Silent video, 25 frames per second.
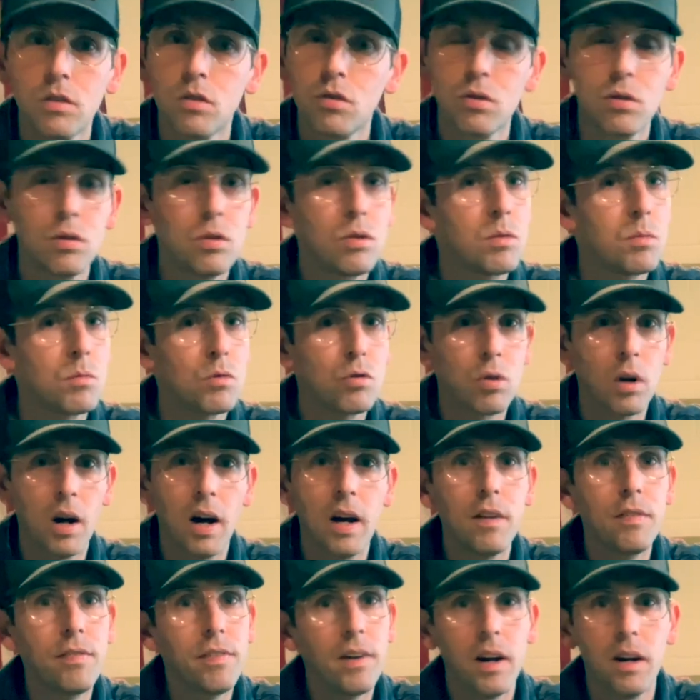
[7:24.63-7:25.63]
do some
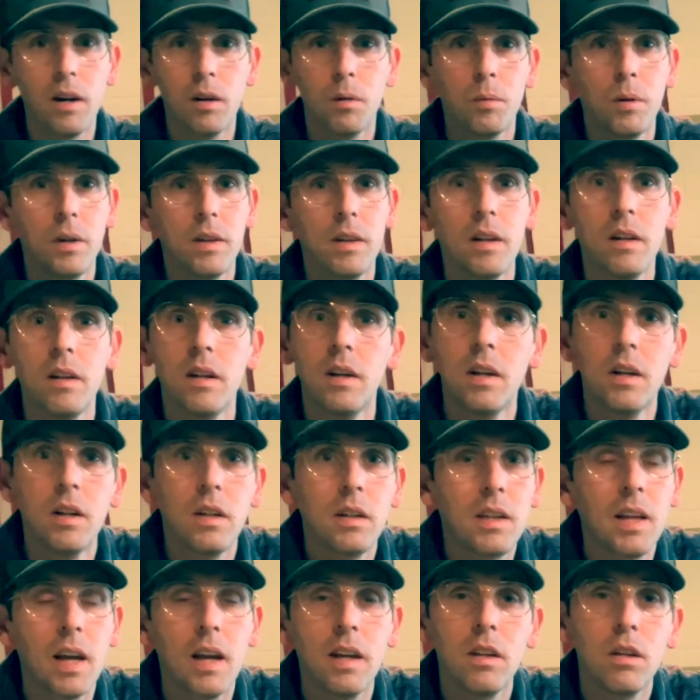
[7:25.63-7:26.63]
dry fire with it,
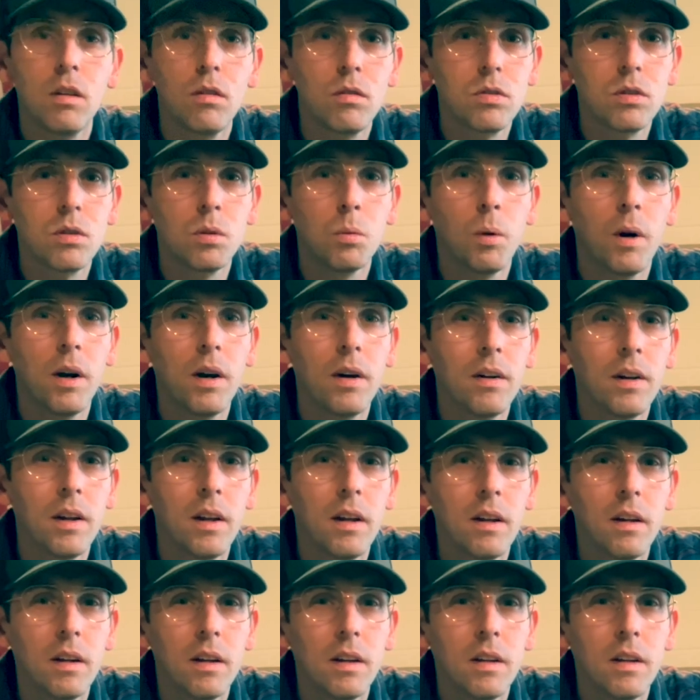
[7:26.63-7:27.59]
get used to wearing it,